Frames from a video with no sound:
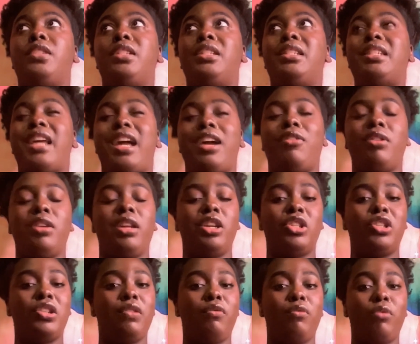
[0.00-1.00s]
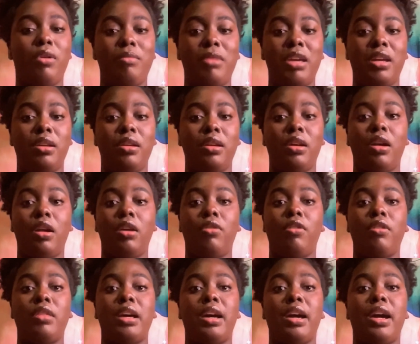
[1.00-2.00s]
degradation of women and all
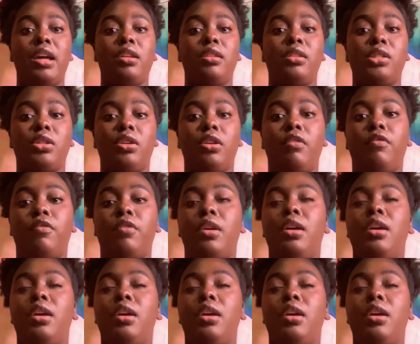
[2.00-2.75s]
that kind of stuff